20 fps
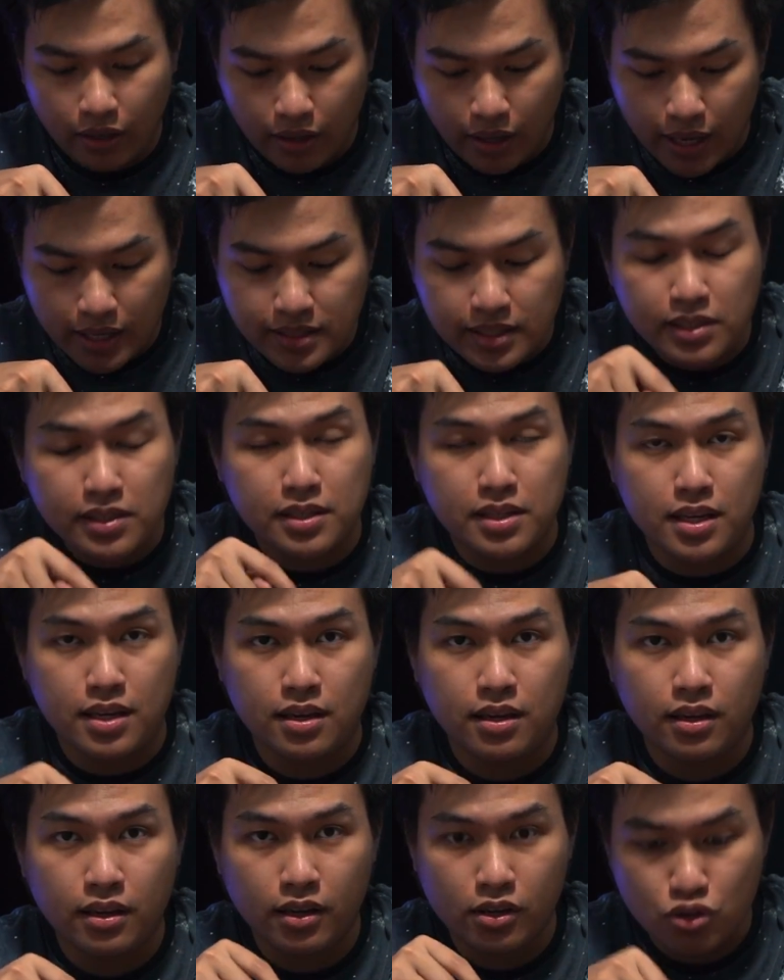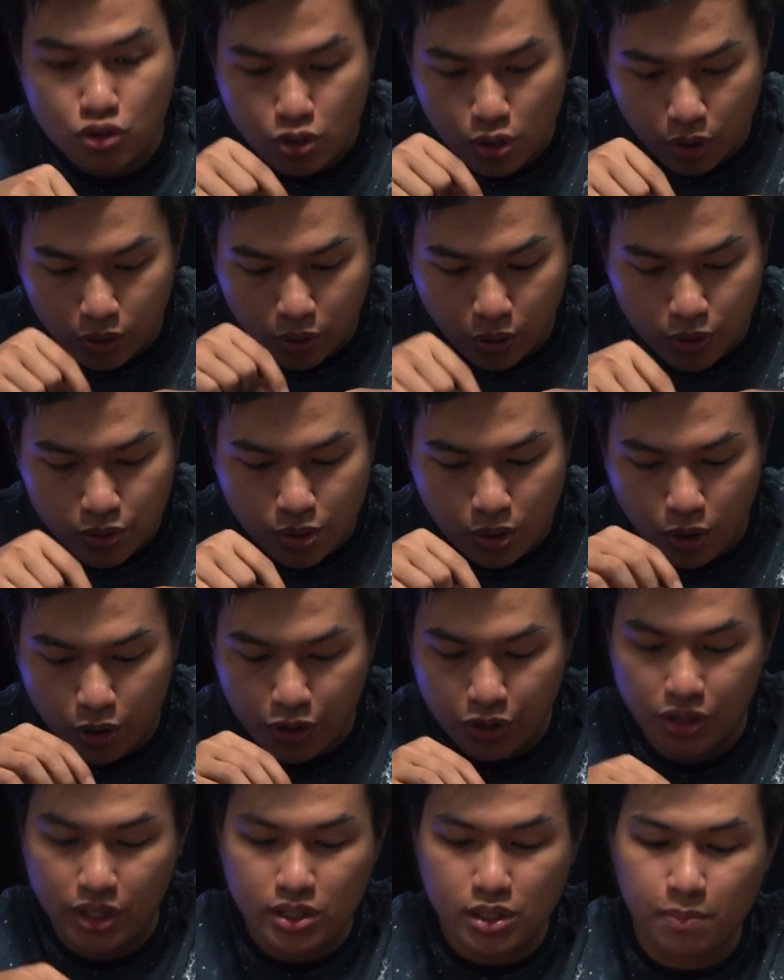SSD installed also
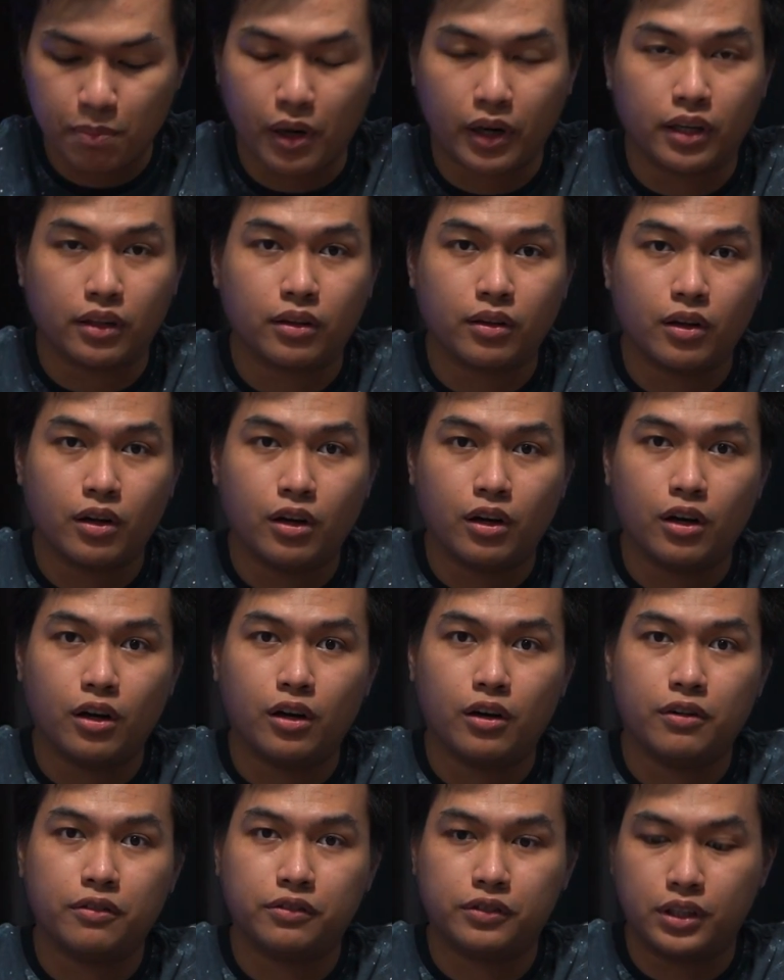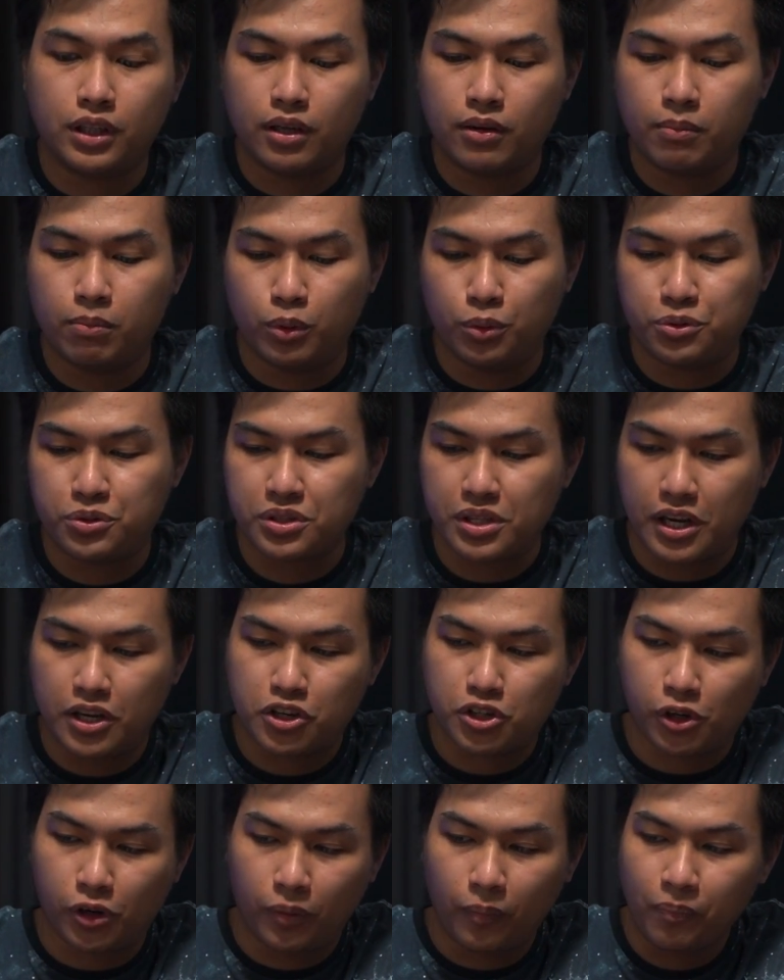on this part of the
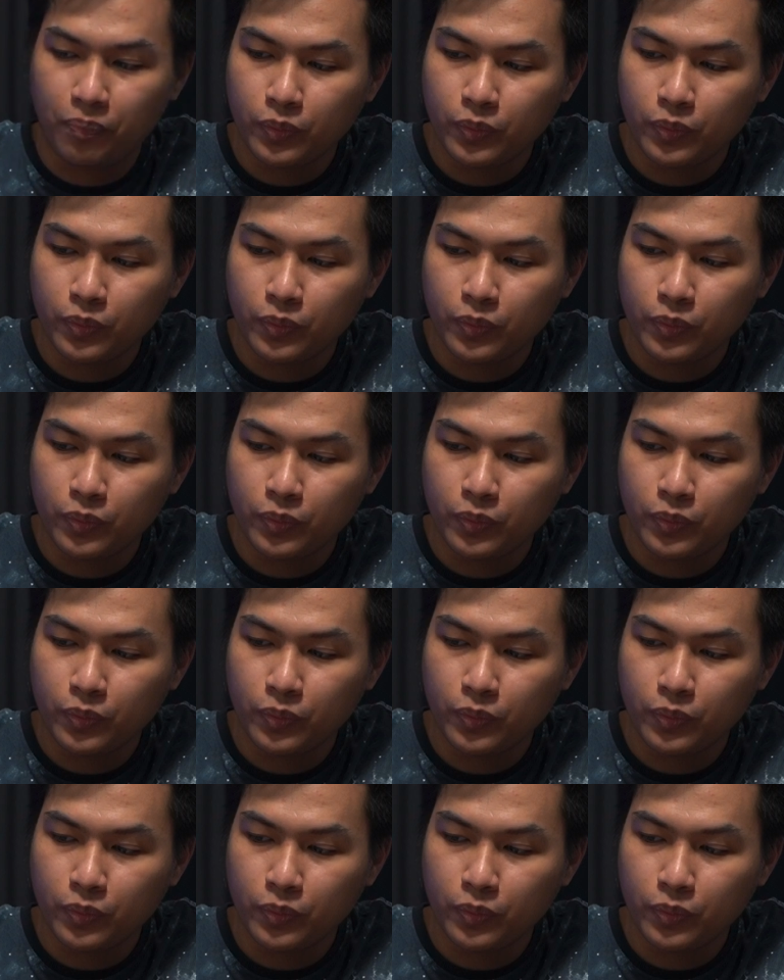BoostStation.